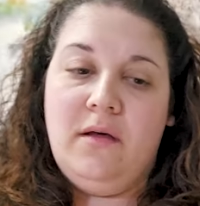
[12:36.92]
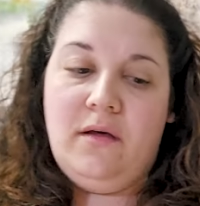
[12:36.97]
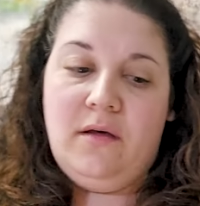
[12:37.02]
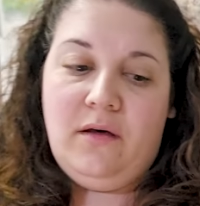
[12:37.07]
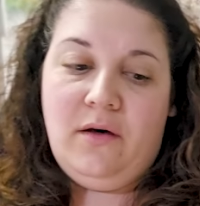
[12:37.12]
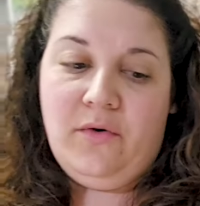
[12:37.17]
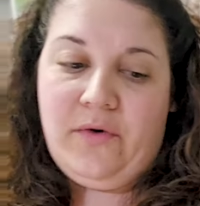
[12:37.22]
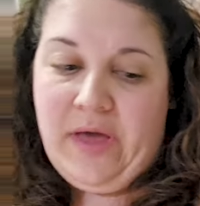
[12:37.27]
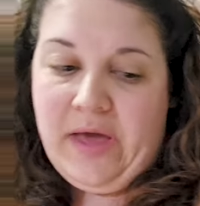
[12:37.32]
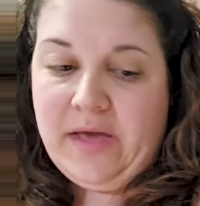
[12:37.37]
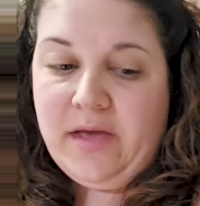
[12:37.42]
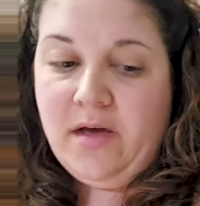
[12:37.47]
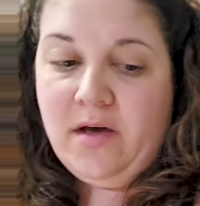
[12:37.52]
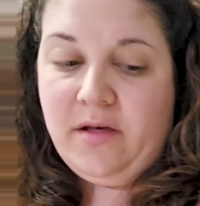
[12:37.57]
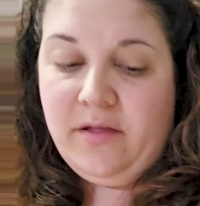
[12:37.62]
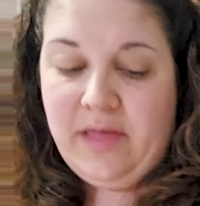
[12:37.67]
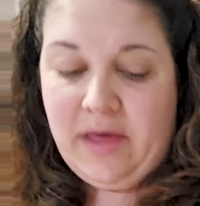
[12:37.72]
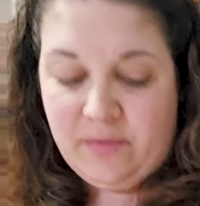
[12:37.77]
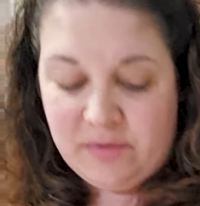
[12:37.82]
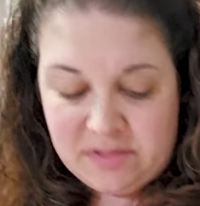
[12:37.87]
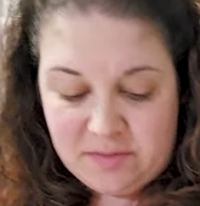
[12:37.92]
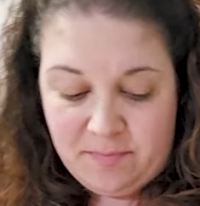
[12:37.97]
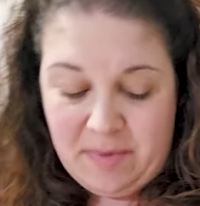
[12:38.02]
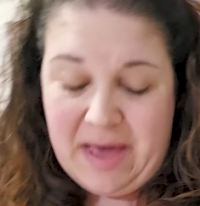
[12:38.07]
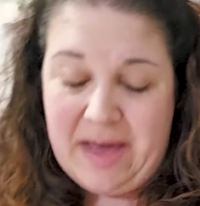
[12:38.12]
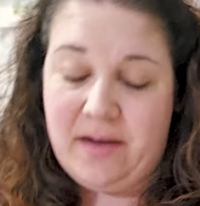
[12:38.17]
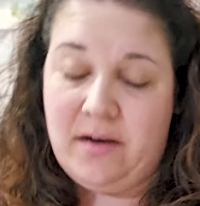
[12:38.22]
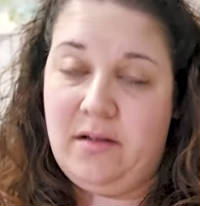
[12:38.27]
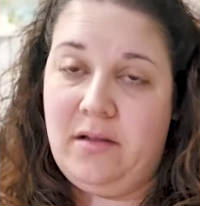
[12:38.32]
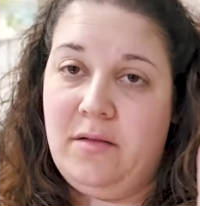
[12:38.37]
Okay, y'all, that was a
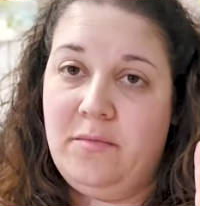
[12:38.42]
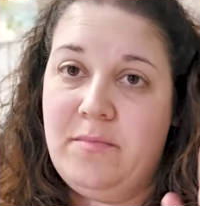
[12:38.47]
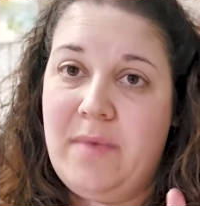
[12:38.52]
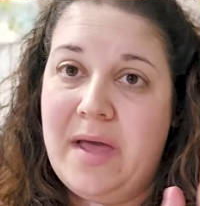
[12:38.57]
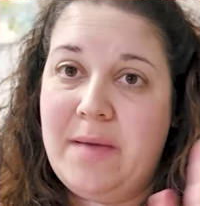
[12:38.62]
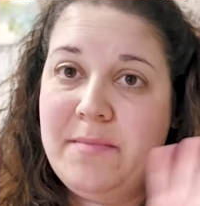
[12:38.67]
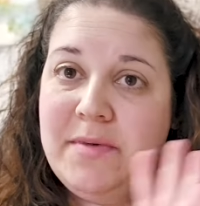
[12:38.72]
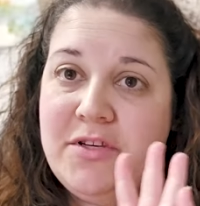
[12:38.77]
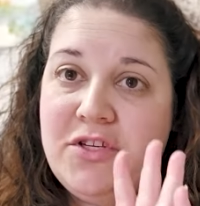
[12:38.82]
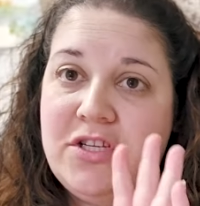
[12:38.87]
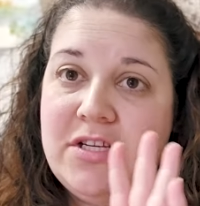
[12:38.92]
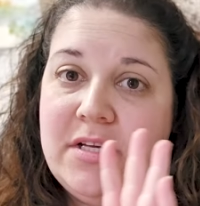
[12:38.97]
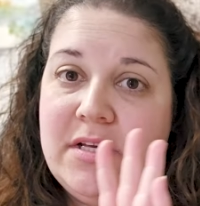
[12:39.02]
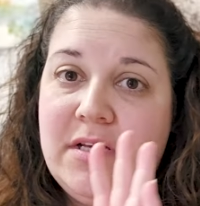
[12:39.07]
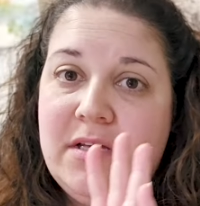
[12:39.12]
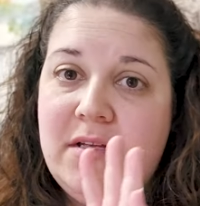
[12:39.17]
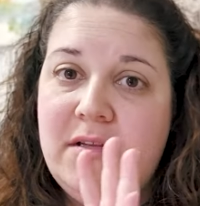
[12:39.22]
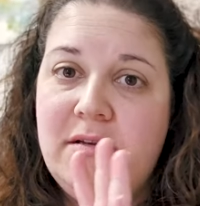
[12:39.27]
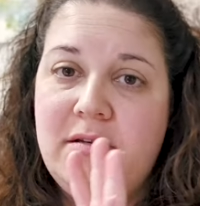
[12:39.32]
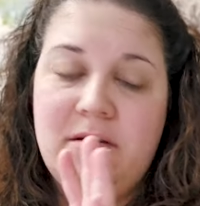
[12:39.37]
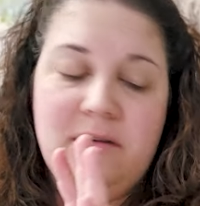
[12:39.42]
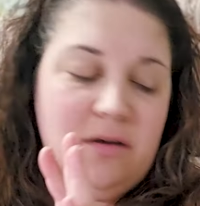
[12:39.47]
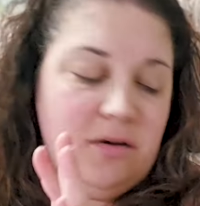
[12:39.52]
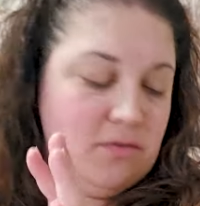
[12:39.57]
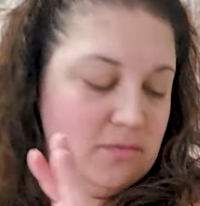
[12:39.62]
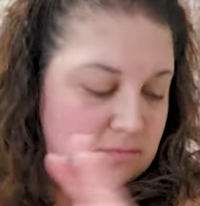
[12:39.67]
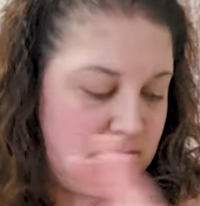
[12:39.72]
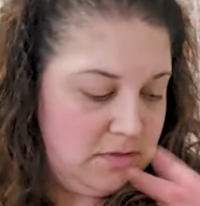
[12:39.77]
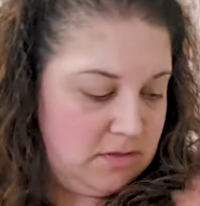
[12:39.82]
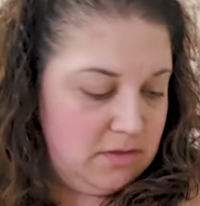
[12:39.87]
battle. My machine,
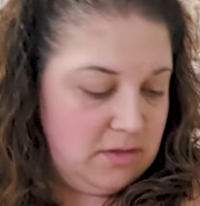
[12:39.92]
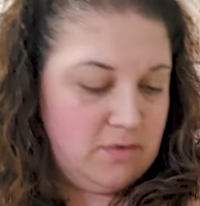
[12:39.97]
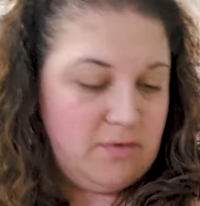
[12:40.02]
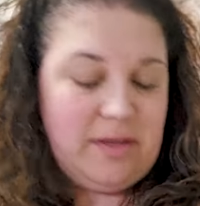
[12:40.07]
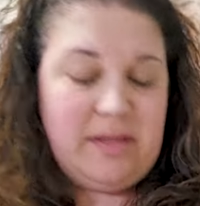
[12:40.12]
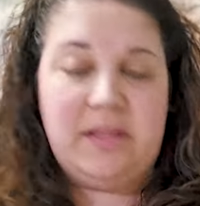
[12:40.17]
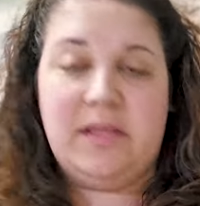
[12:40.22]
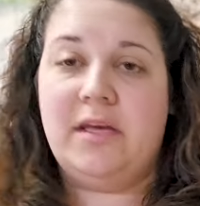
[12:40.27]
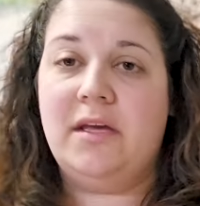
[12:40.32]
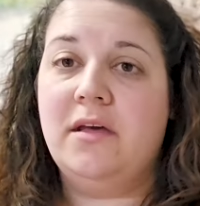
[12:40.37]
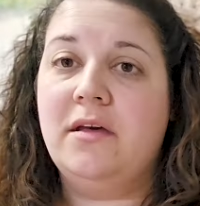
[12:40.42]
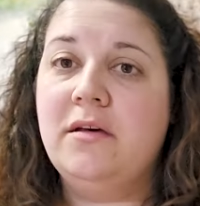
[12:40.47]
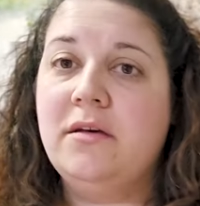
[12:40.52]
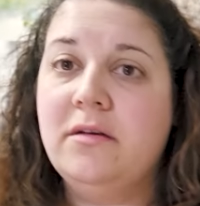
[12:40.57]
oh, hello, Ellie.